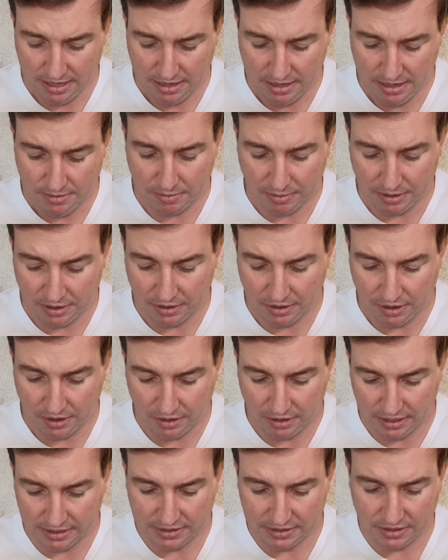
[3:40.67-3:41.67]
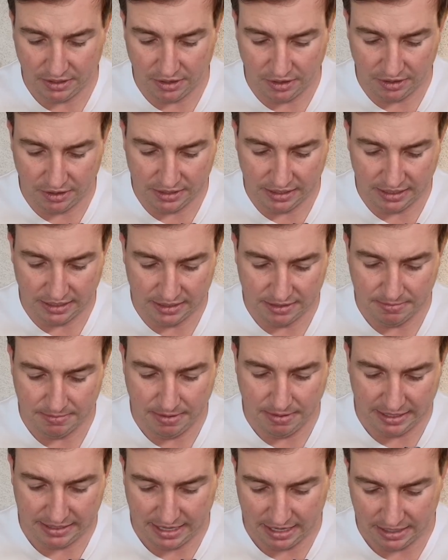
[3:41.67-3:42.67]
But when you go, let's go to this
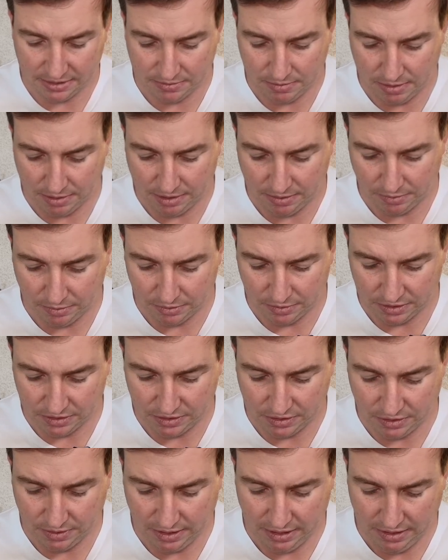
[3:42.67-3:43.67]
Maze House one that we were just doing.